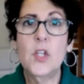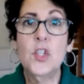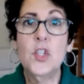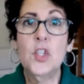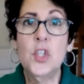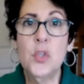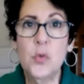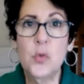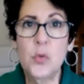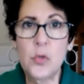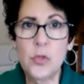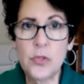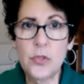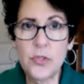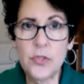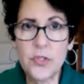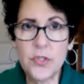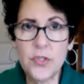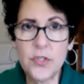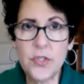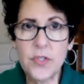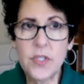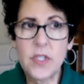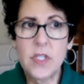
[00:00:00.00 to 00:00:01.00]

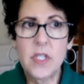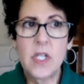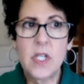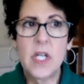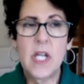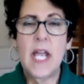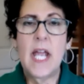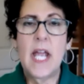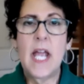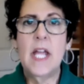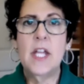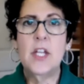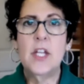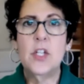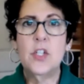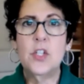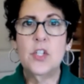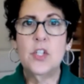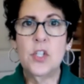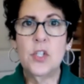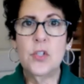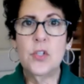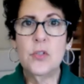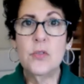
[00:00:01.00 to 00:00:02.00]
tools
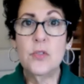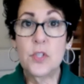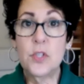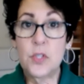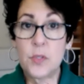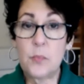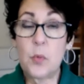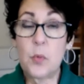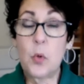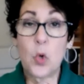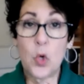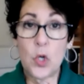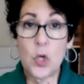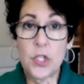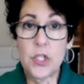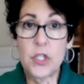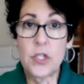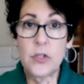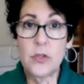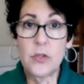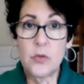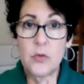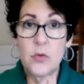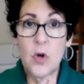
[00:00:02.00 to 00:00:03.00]
to support
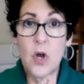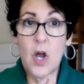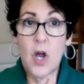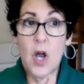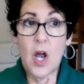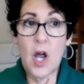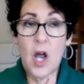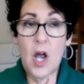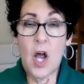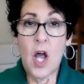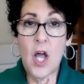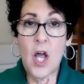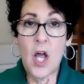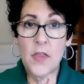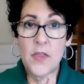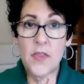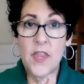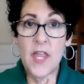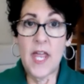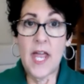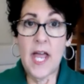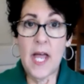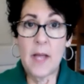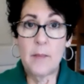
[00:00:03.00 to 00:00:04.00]
you on
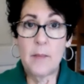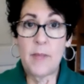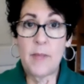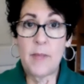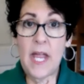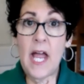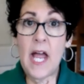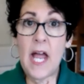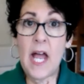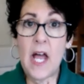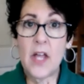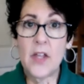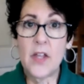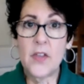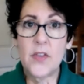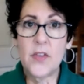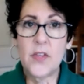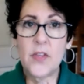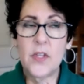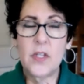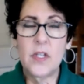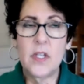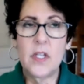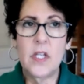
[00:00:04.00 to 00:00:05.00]
that path,
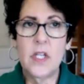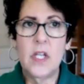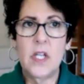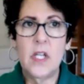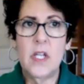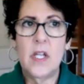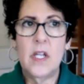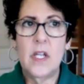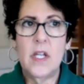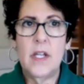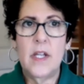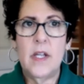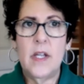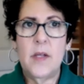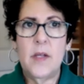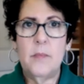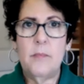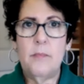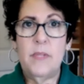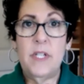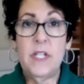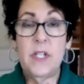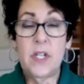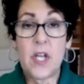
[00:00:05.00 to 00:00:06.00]

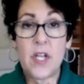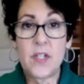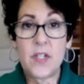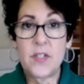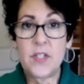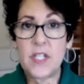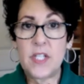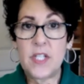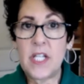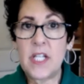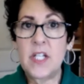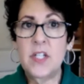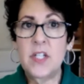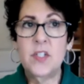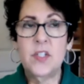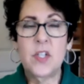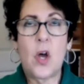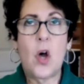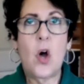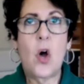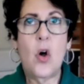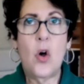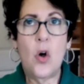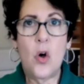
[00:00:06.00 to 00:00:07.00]
because it is
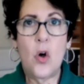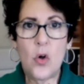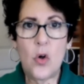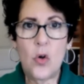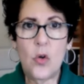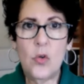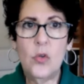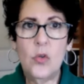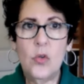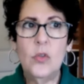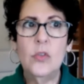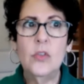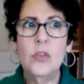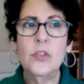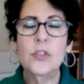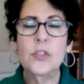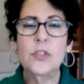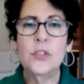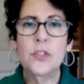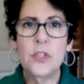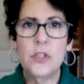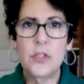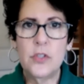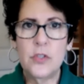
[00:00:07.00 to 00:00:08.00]
a whole
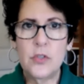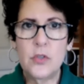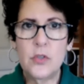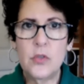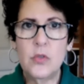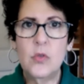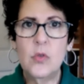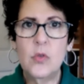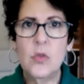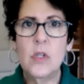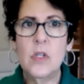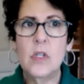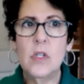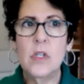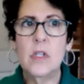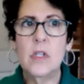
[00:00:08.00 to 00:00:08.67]
new